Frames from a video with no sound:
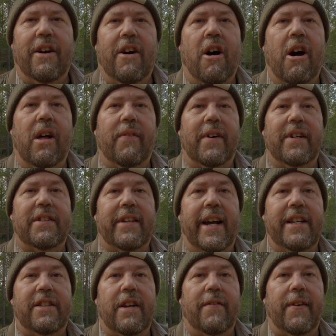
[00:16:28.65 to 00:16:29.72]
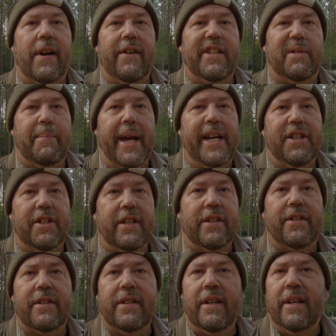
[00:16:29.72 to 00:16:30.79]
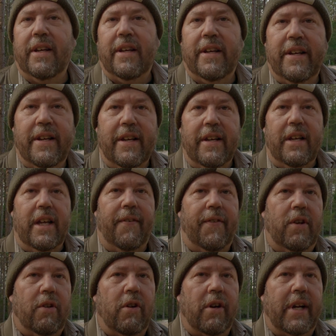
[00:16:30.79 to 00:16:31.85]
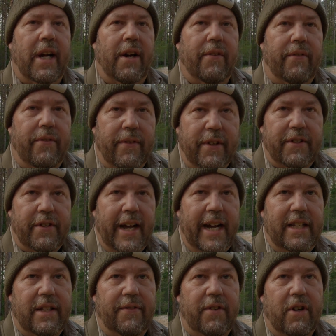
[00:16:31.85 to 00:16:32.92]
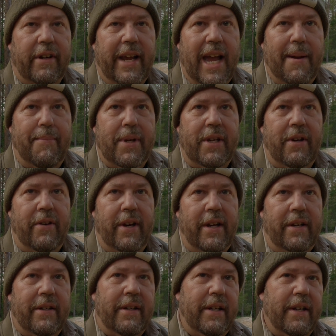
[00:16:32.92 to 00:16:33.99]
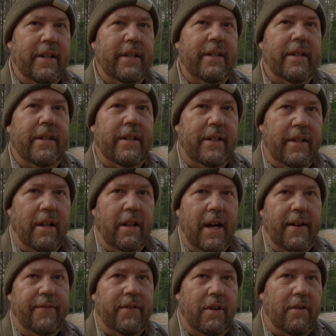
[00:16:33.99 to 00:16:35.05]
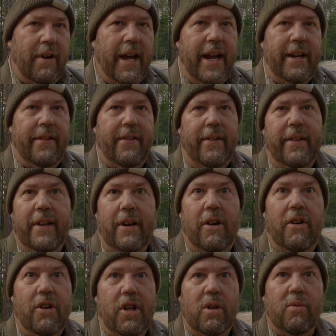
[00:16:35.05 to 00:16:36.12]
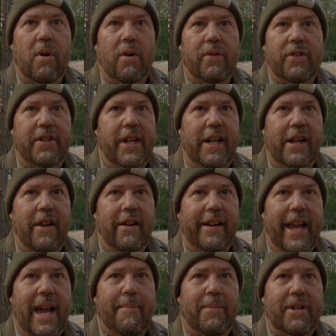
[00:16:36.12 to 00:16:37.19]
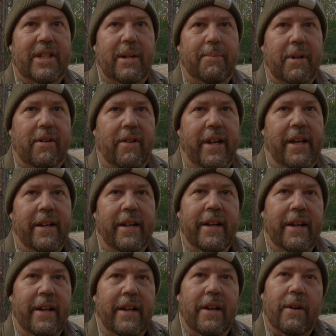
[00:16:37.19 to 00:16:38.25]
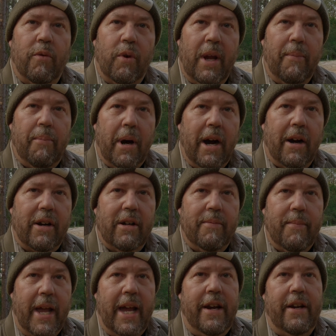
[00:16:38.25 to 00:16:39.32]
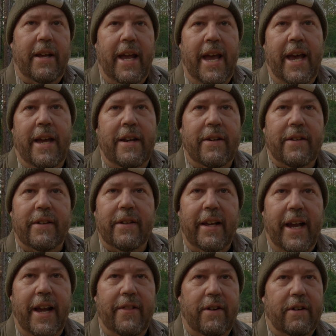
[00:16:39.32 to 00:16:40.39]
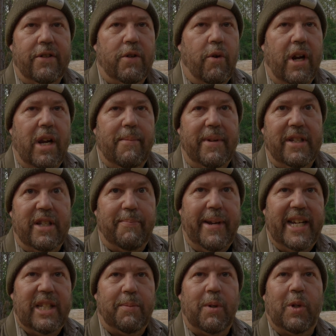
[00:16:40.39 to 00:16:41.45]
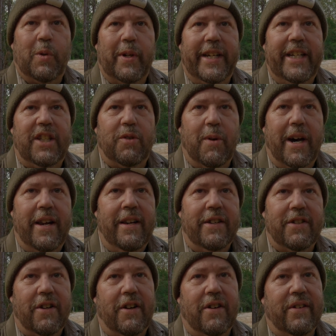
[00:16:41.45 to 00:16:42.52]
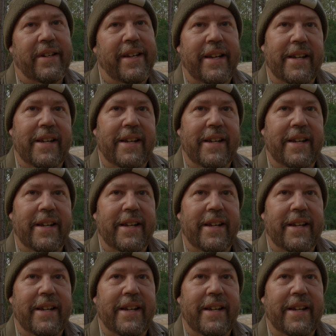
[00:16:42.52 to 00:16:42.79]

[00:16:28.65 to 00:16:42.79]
All of our sites are very spacious. If you look out the sides of your camping unit, you know, left or right, you know, you won't see another camper typically. We park them end to end, and there's quite a bit of space between each one. So,